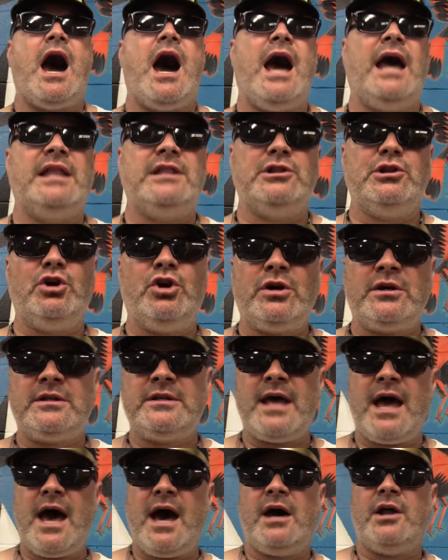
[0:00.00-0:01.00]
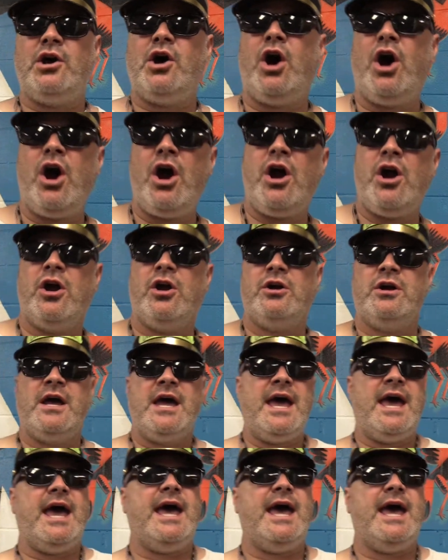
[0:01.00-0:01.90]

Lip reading: I looked at her